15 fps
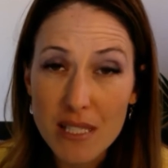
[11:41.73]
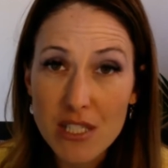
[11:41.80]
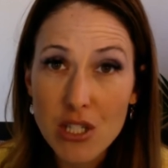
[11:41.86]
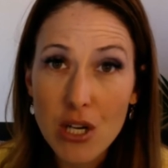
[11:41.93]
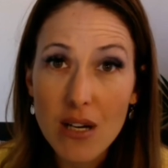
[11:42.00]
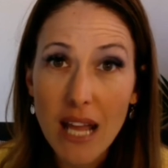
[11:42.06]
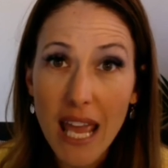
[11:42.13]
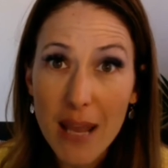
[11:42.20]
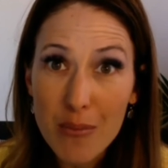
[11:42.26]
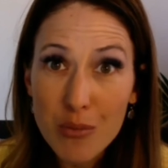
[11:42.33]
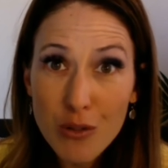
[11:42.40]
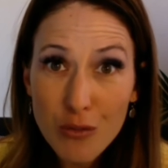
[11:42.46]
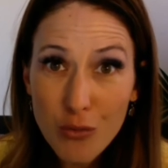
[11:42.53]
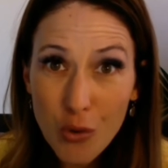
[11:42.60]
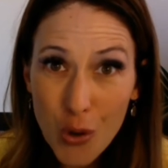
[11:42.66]
We start
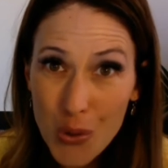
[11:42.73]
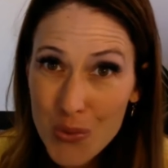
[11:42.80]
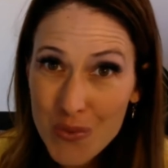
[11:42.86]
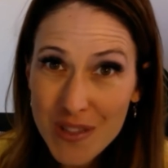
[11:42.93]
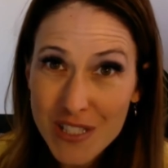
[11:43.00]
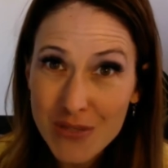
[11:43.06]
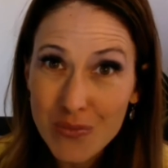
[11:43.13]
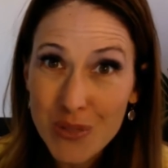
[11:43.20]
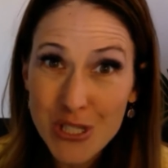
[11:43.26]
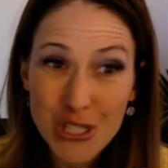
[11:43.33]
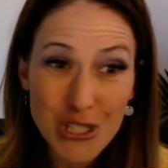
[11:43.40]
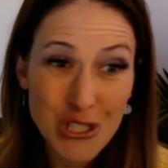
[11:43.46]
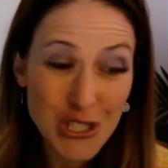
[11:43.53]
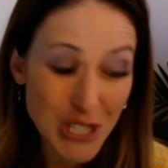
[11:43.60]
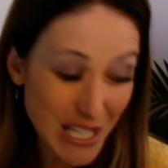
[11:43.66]
April 4th,
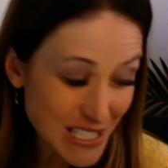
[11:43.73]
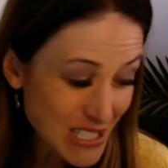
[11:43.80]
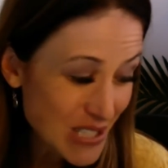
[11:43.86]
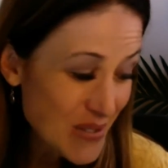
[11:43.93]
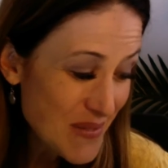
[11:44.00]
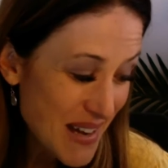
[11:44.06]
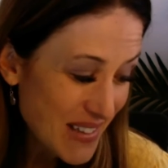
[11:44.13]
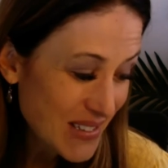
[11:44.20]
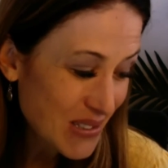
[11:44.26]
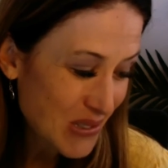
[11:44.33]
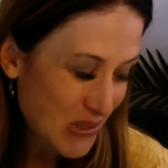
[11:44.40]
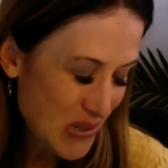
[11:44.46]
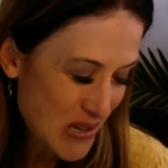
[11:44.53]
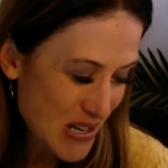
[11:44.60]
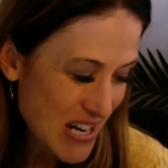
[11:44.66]
which is just around the
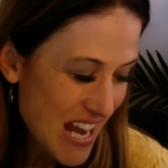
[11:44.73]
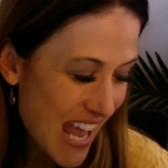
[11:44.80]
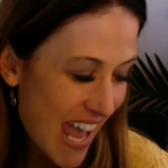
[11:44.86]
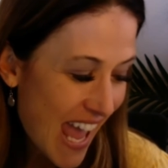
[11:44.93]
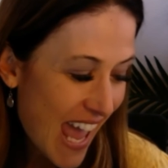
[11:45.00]
corner.